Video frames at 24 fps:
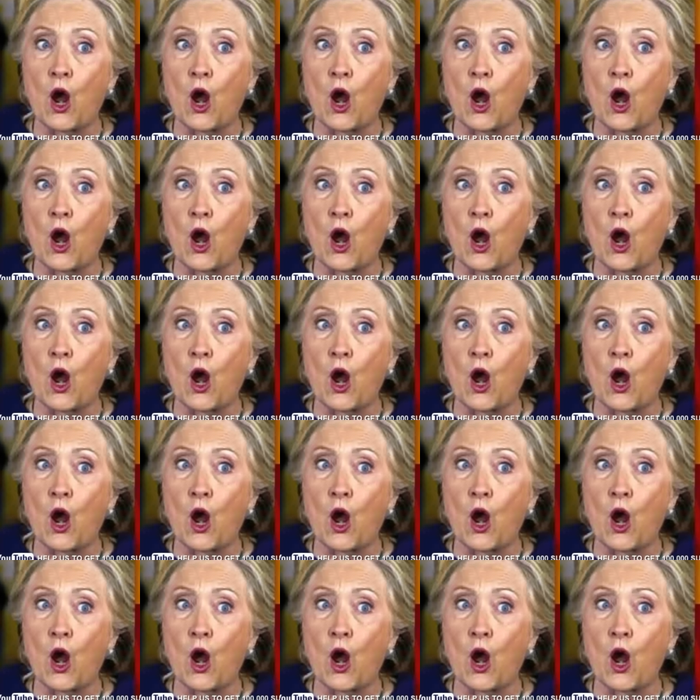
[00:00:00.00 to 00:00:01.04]

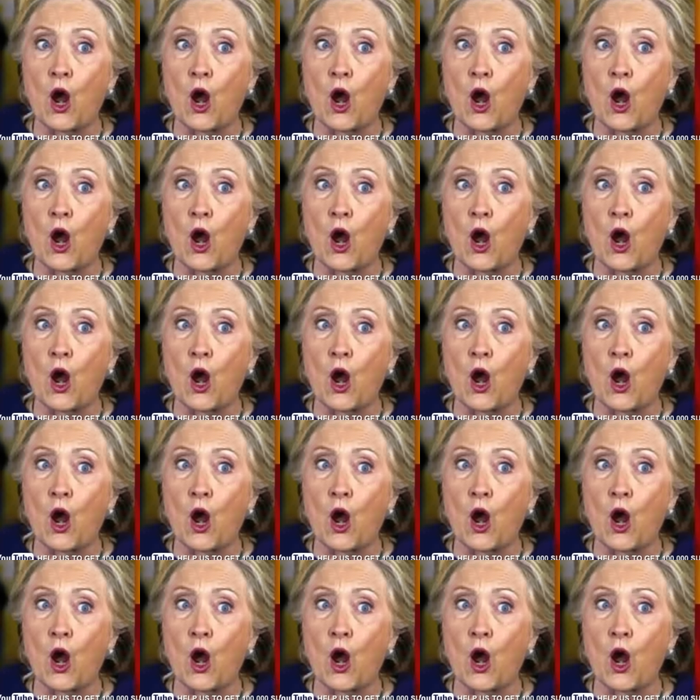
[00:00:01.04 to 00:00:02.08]

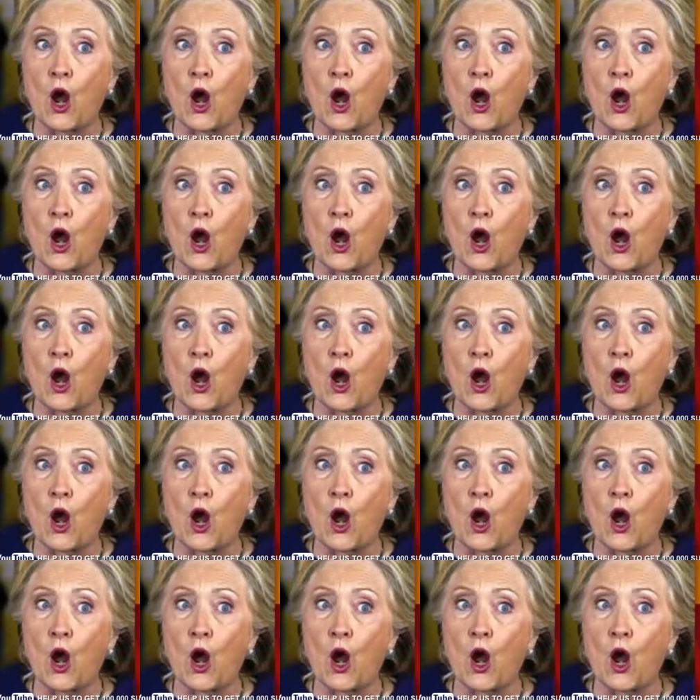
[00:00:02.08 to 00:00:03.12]

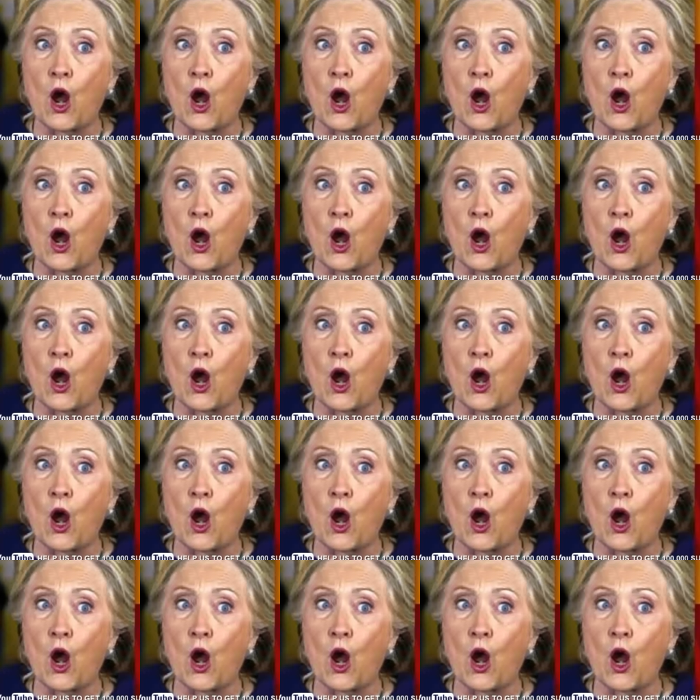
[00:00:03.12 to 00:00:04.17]

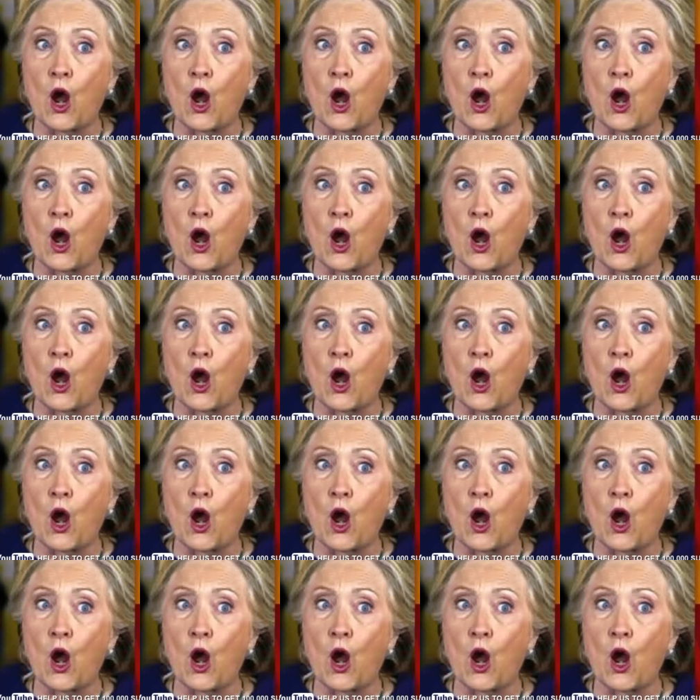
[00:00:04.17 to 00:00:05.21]

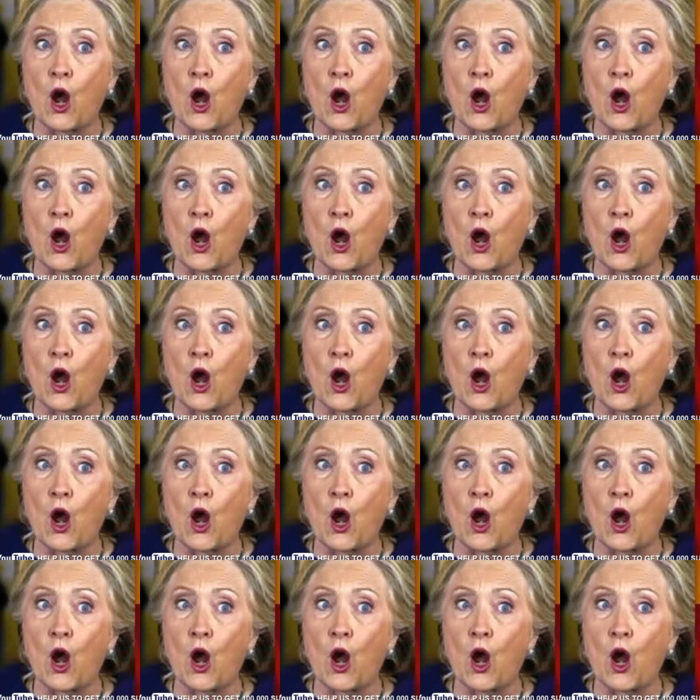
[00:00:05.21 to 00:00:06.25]

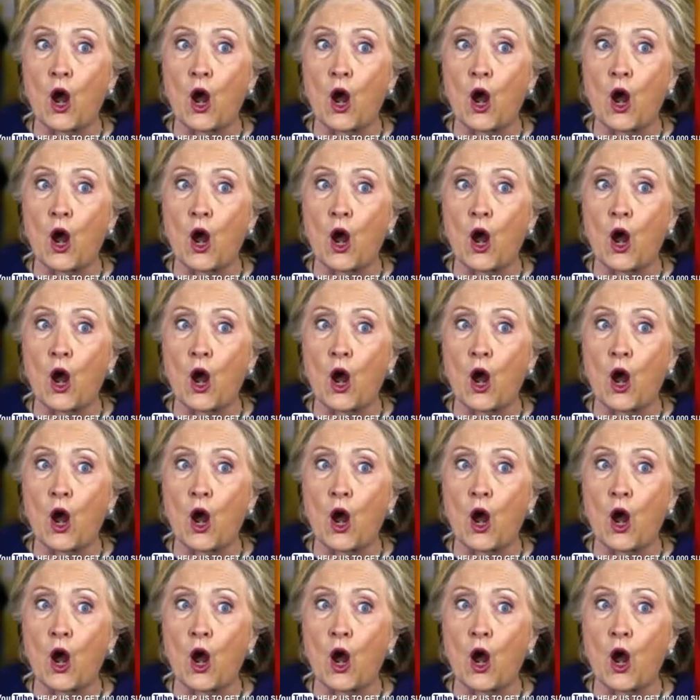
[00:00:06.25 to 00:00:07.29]

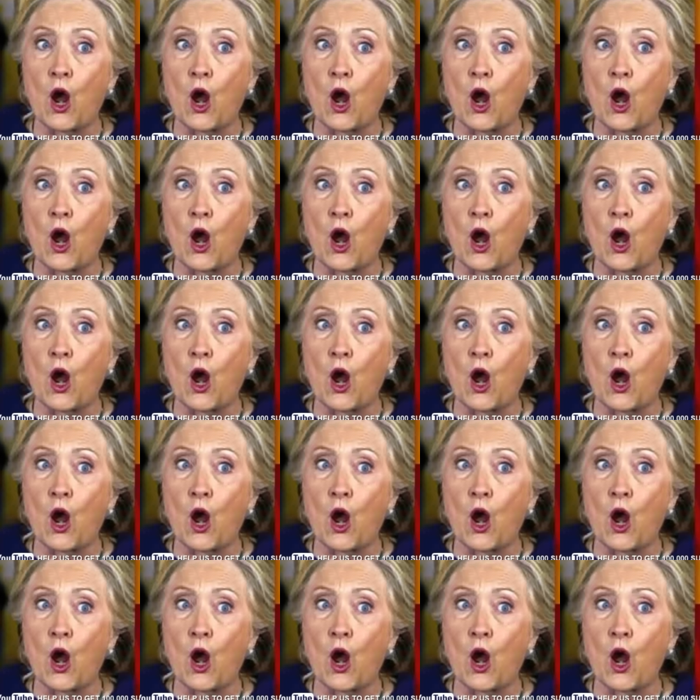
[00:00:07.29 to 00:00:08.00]
[no speech]